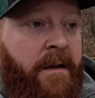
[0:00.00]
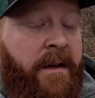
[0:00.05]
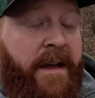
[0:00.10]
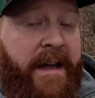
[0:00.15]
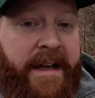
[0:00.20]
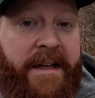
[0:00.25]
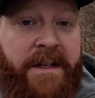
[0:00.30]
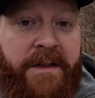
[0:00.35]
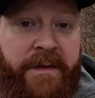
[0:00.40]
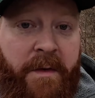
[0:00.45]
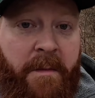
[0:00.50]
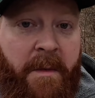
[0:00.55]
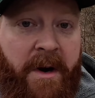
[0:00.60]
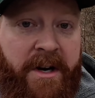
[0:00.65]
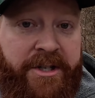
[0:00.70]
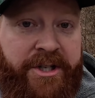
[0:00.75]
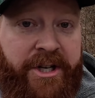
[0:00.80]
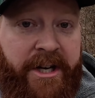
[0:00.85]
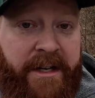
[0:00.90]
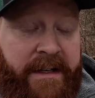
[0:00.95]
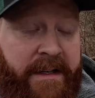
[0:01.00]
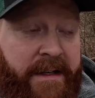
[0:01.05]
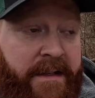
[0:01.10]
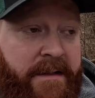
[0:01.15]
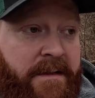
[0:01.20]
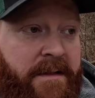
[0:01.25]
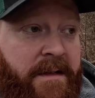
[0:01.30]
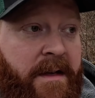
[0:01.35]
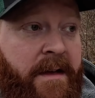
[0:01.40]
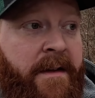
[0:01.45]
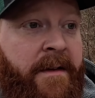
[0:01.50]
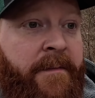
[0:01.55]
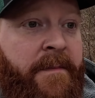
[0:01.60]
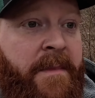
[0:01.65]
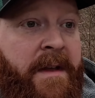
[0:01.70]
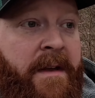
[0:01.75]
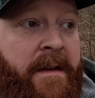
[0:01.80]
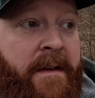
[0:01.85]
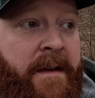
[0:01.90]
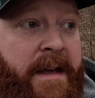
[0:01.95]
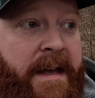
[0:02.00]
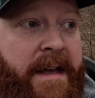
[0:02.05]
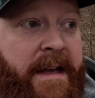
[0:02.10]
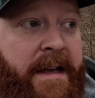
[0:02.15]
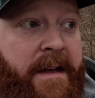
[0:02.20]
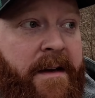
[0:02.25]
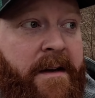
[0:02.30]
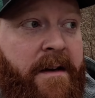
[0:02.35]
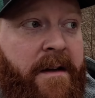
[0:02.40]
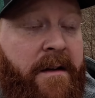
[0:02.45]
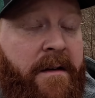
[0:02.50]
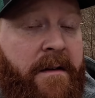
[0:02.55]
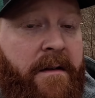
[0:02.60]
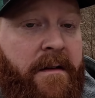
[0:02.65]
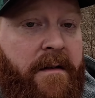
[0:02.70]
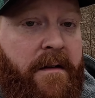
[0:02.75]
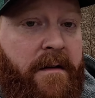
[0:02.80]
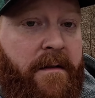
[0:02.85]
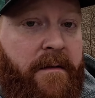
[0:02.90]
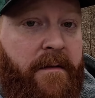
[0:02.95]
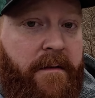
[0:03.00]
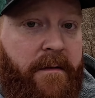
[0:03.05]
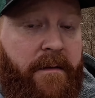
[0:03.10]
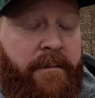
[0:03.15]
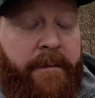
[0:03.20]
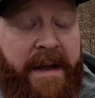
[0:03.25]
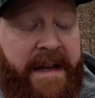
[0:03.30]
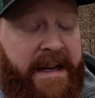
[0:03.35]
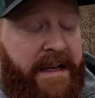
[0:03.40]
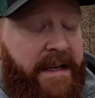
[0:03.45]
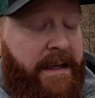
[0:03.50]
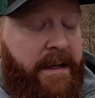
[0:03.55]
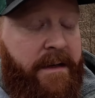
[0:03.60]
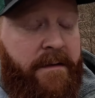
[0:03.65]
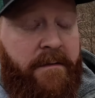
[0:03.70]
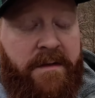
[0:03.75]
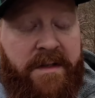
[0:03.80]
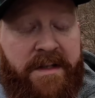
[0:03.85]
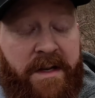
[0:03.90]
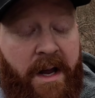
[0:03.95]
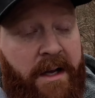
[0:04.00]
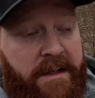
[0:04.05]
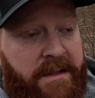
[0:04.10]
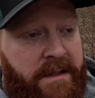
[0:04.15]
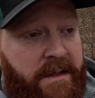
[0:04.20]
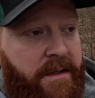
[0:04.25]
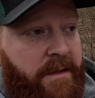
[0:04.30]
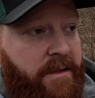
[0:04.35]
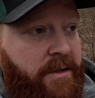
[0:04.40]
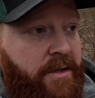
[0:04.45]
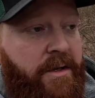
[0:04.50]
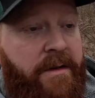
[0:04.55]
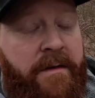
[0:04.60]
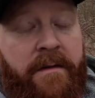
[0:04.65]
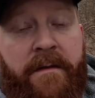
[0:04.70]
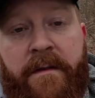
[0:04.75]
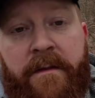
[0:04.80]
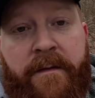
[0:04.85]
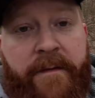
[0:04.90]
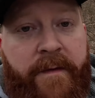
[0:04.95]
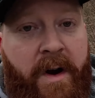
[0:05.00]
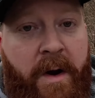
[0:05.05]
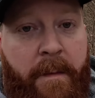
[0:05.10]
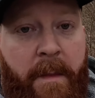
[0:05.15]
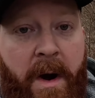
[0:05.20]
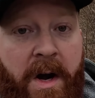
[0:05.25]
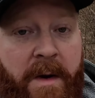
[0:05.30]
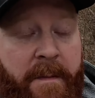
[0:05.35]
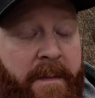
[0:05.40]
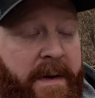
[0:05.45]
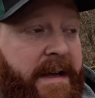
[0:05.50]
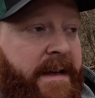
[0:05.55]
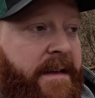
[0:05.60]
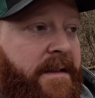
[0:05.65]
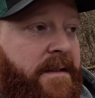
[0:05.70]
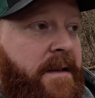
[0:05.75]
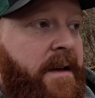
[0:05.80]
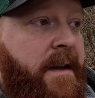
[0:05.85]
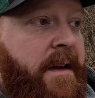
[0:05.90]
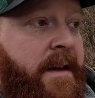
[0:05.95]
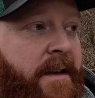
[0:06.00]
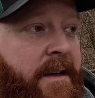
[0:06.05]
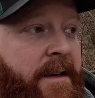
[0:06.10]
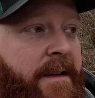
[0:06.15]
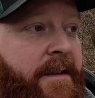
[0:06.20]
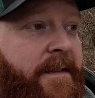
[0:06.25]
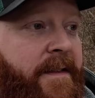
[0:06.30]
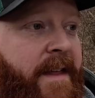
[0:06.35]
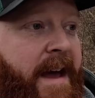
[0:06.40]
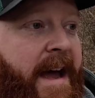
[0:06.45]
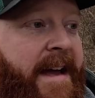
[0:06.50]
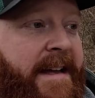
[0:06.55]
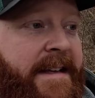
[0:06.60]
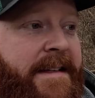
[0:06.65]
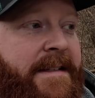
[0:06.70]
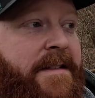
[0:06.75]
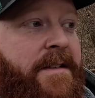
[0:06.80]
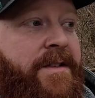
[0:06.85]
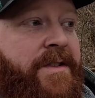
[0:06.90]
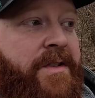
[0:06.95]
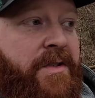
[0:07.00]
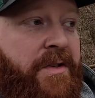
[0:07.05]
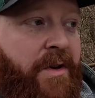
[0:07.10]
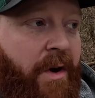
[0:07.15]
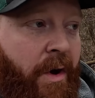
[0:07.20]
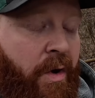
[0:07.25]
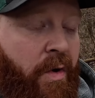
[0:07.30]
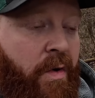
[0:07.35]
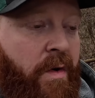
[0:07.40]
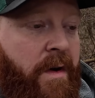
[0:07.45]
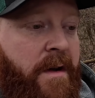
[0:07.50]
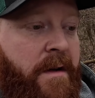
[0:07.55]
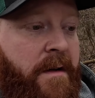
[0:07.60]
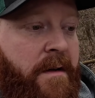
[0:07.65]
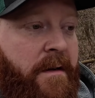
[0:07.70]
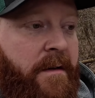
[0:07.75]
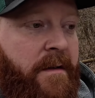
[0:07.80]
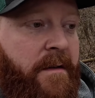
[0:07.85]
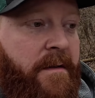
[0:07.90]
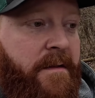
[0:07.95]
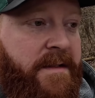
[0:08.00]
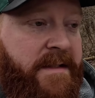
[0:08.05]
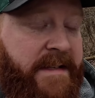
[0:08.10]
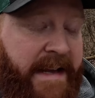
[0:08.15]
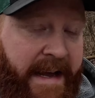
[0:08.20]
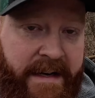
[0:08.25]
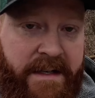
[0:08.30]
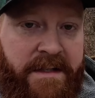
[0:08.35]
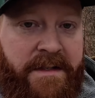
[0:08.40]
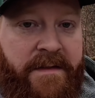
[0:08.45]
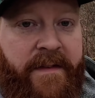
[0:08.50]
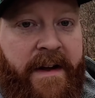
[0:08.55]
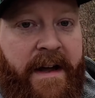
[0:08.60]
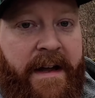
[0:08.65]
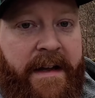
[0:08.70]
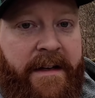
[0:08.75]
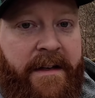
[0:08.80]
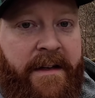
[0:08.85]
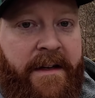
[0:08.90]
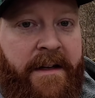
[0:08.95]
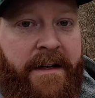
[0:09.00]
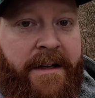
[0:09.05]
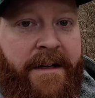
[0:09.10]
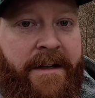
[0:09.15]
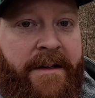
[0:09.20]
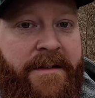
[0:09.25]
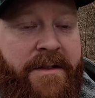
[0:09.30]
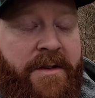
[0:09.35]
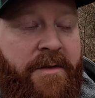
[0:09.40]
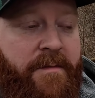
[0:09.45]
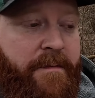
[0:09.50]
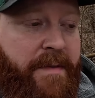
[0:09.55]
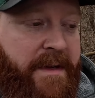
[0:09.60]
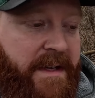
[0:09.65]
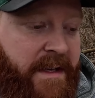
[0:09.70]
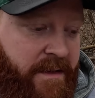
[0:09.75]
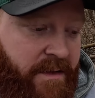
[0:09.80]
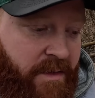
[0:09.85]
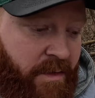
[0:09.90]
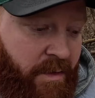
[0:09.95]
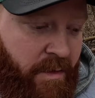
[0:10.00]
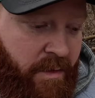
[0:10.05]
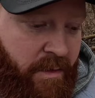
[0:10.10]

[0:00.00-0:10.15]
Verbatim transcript: eggs from our chickens, and bacon, sausage from our pigs. That is so satisfying to be to